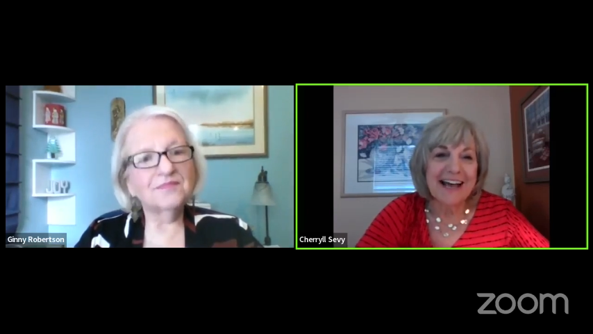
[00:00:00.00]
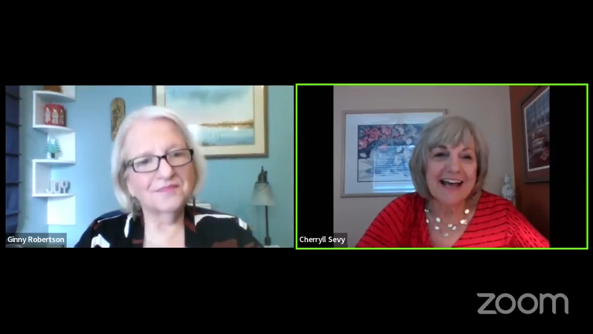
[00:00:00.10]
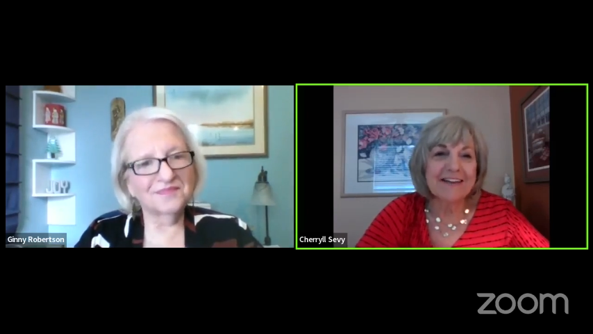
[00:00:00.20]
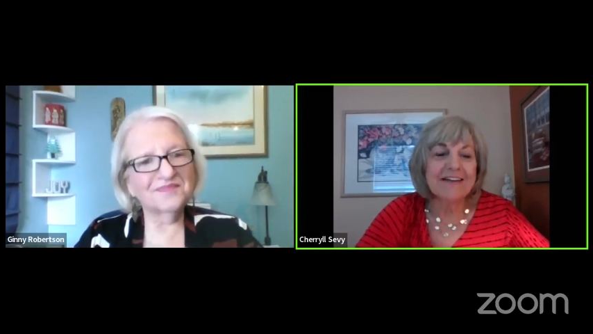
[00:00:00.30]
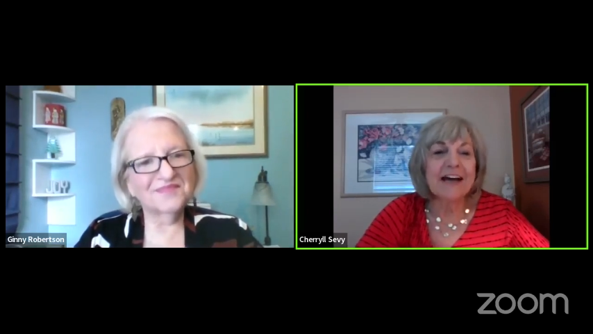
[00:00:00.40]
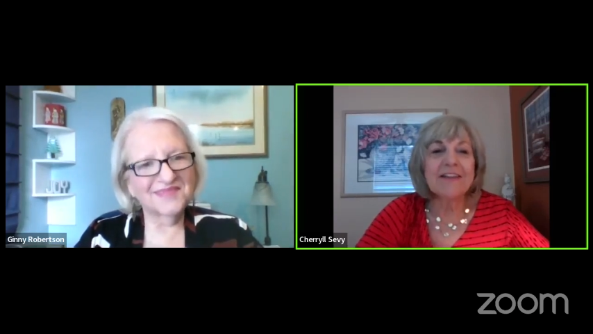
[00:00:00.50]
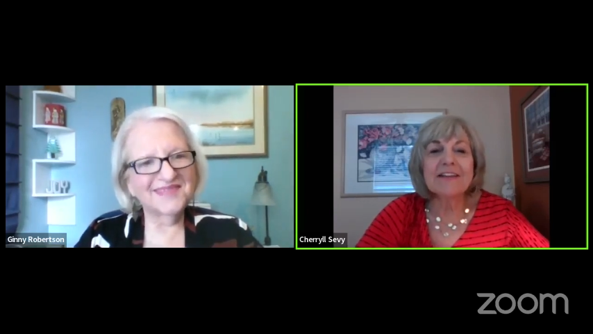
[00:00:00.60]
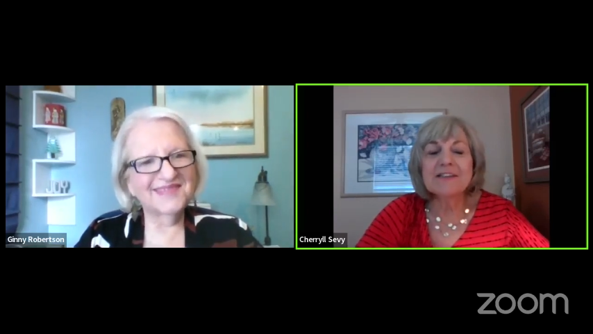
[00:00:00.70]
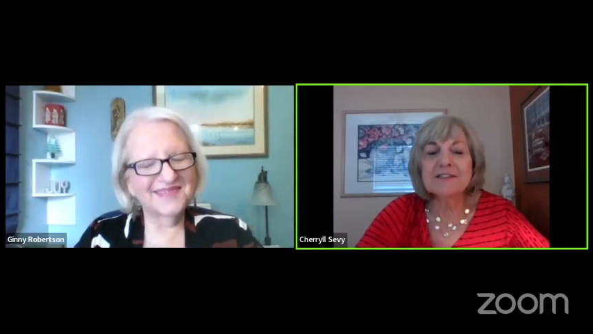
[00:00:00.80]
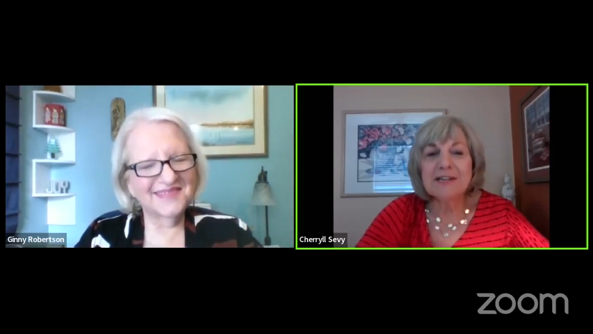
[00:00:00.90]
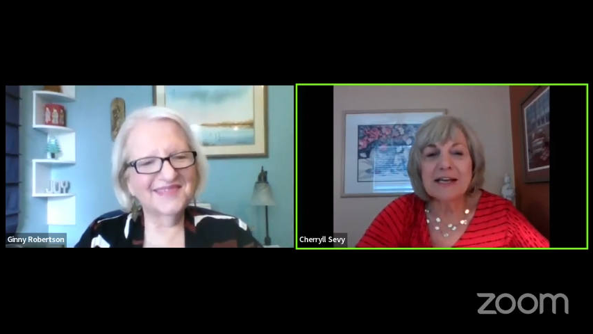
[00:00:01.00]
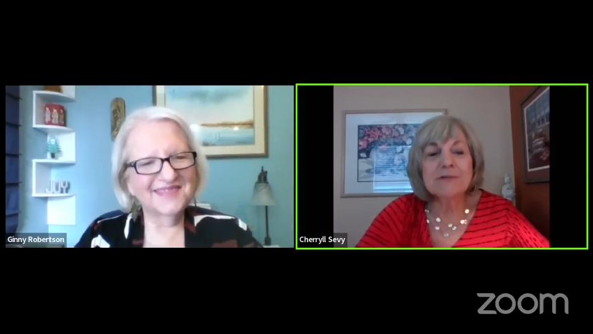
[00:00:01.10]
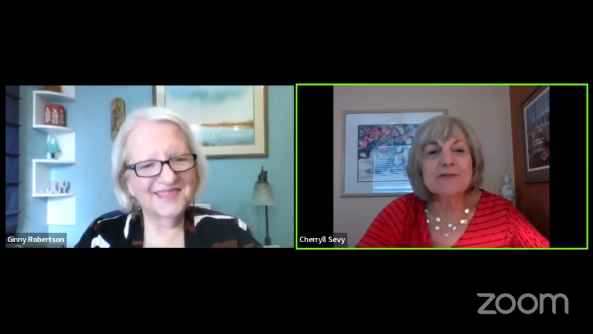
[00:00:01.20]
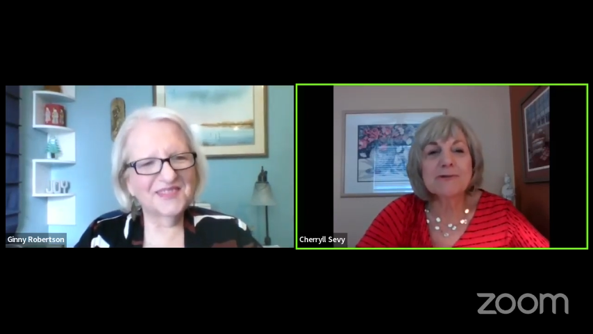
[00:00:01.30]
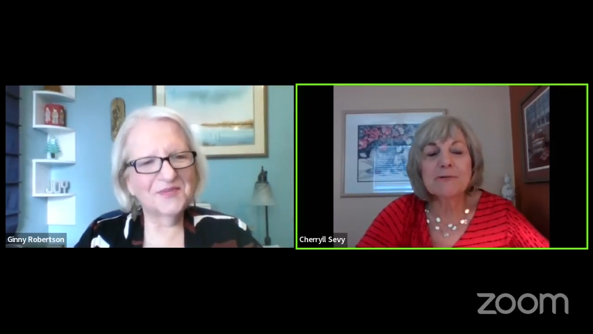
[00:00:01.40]
Speaker 1: Mm-hmm. And I think the
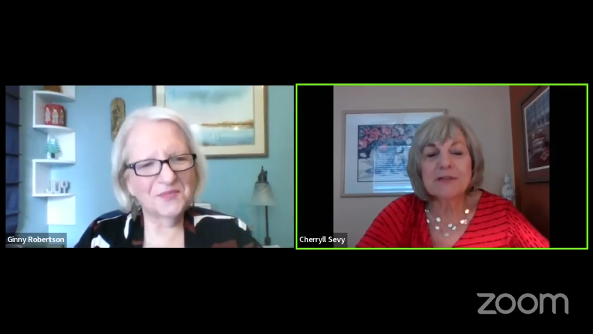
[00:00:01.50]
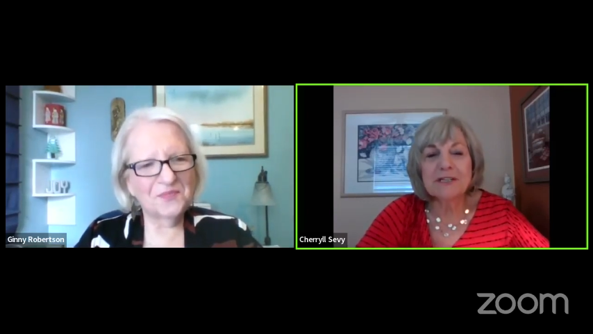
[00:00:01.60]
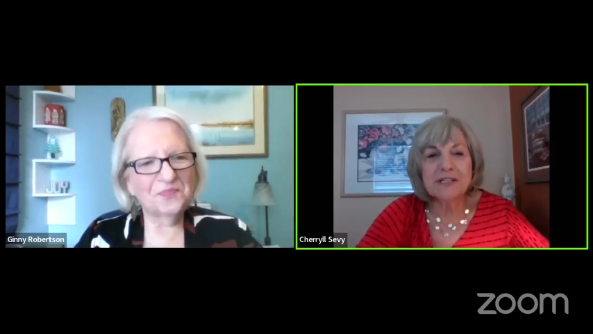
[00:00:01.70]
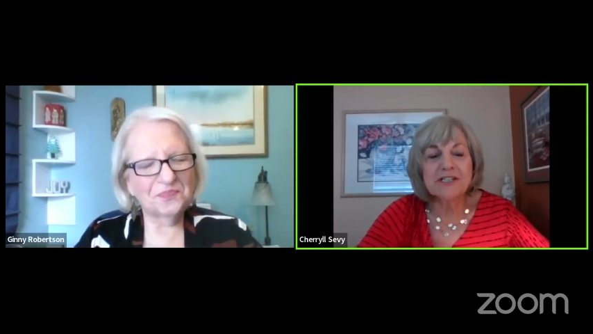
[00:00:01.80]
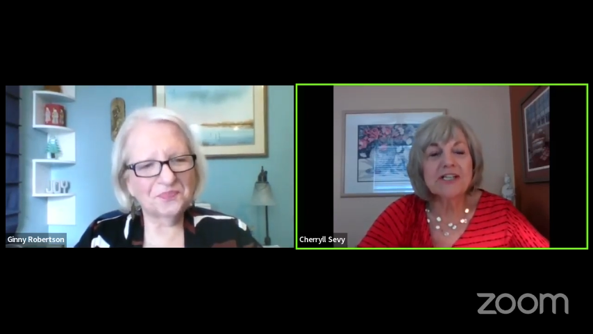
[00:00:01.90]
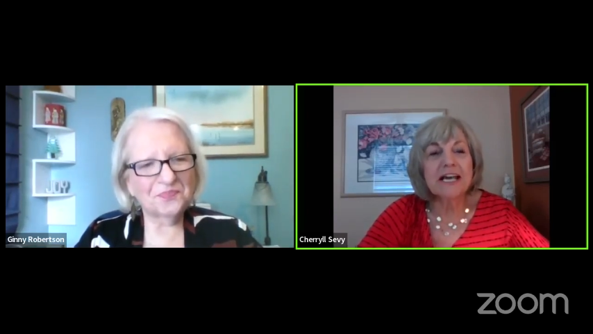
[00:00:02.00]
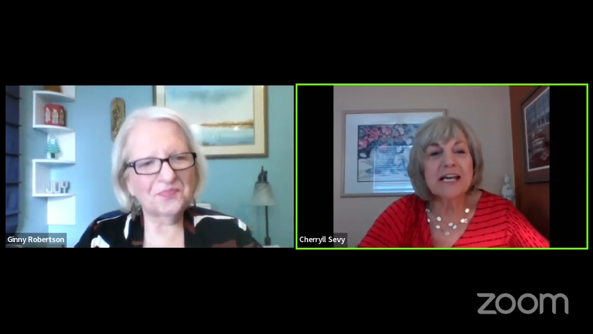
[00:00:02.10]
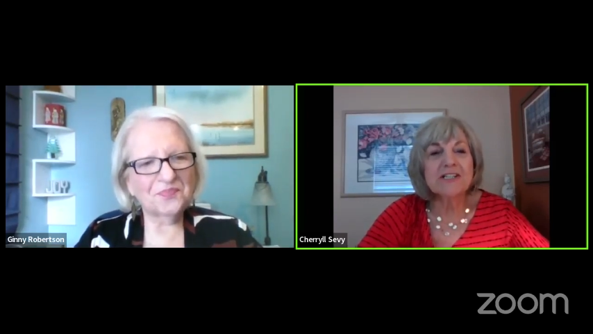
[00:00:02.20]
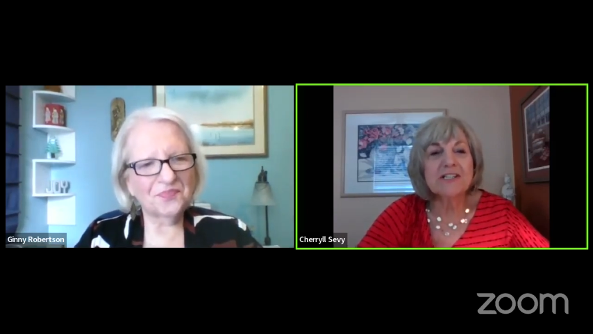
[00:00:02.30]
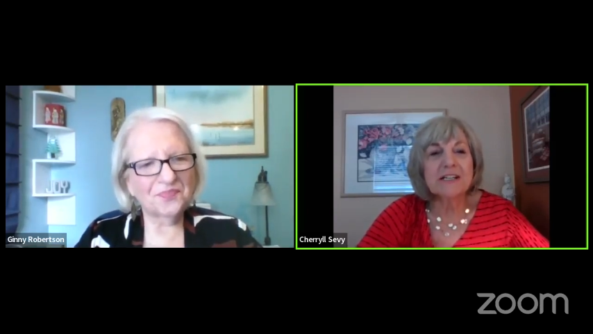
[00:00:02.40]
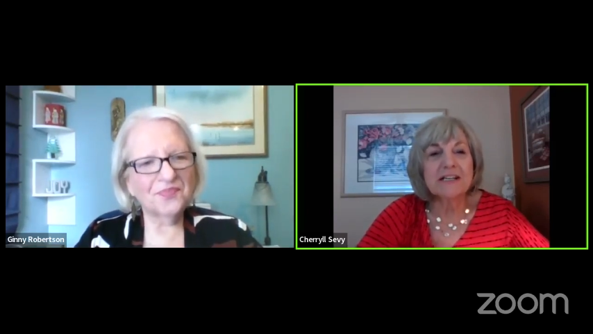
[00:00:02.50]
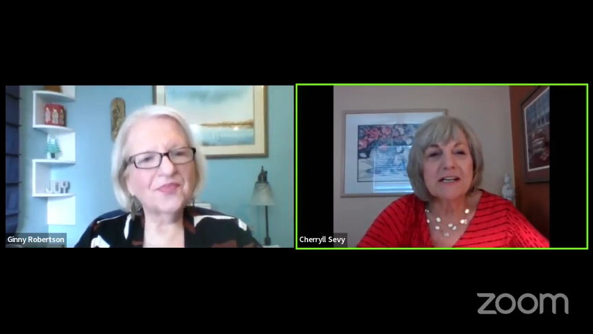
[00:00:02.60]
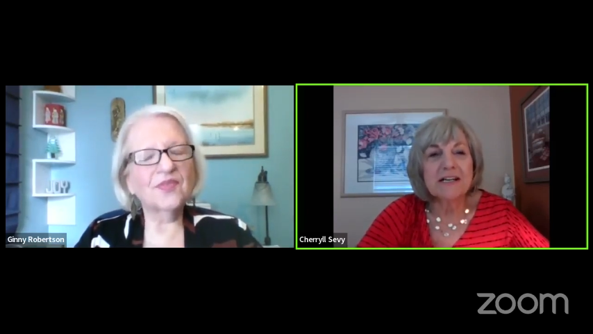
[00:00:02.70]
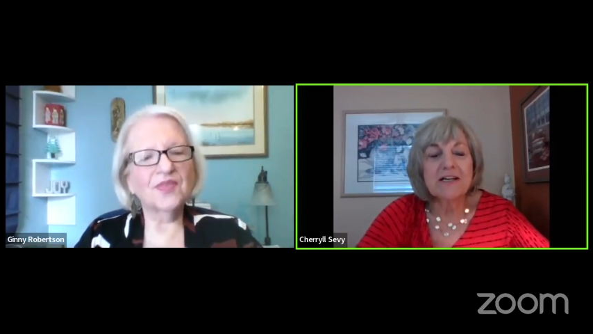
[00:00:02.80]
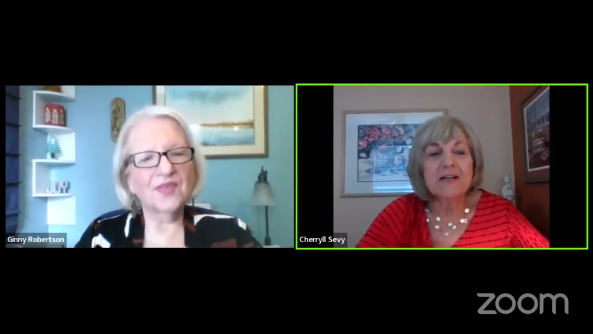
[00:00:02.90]
same is true with
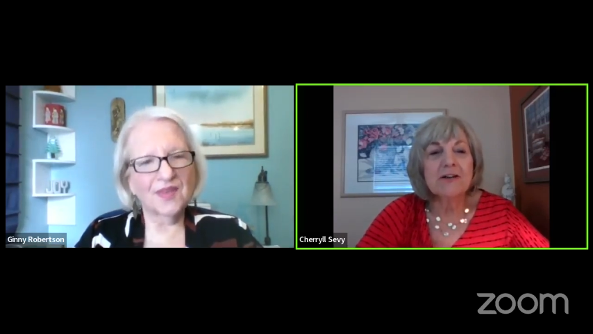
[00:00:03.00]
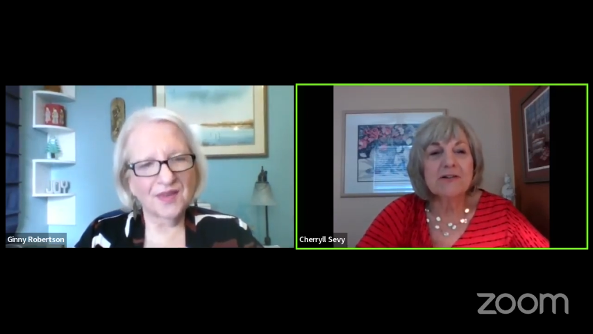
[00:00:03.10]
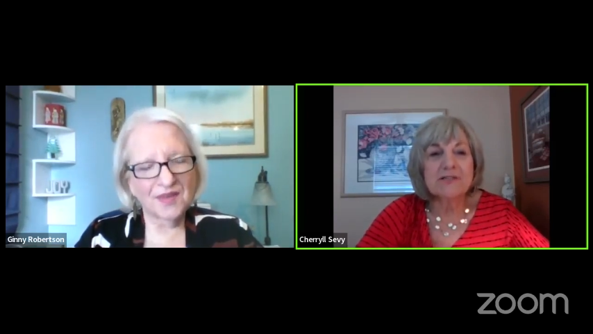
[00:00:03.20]
initiation. You know,